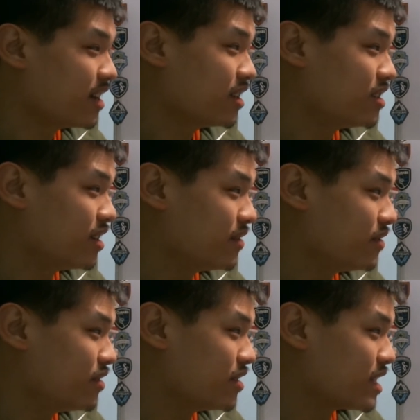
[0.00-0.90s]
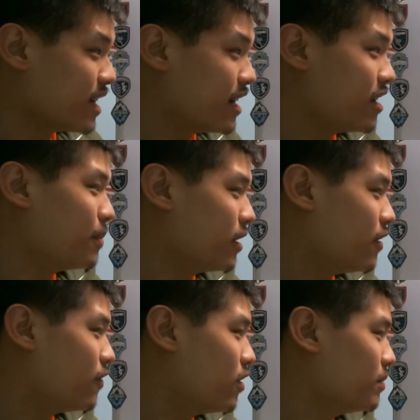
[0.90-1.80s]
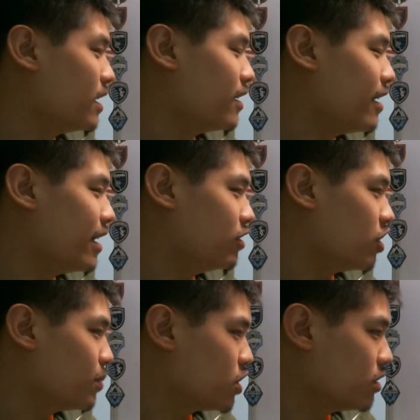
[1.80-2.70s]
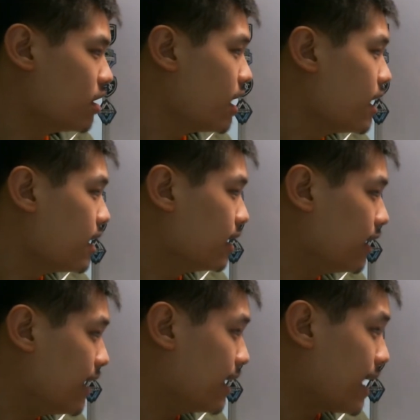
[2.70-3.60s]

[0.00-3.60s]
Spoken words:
to sign a player from the Egyptian league.